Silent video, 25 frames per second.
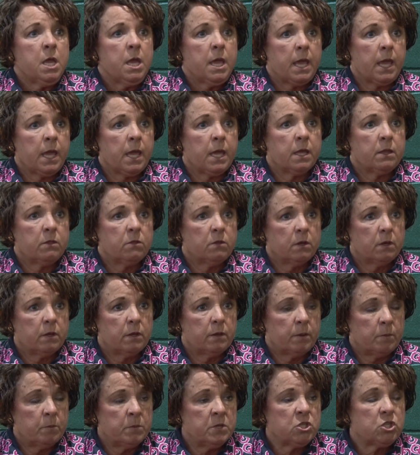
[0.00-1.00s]
and
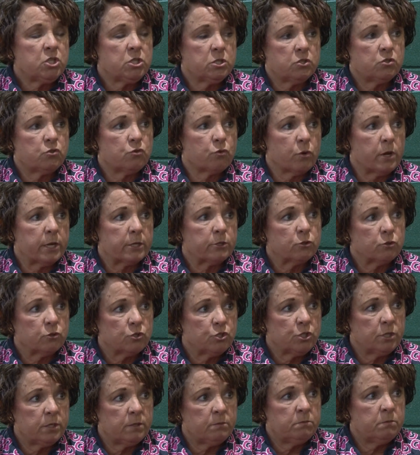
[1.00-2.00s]
the admissions director,
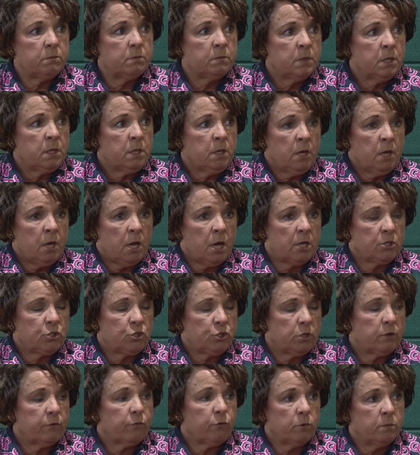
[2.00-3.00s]

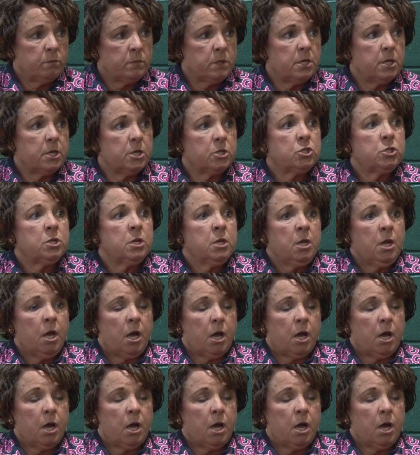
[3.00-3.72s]
Jennifer Mish,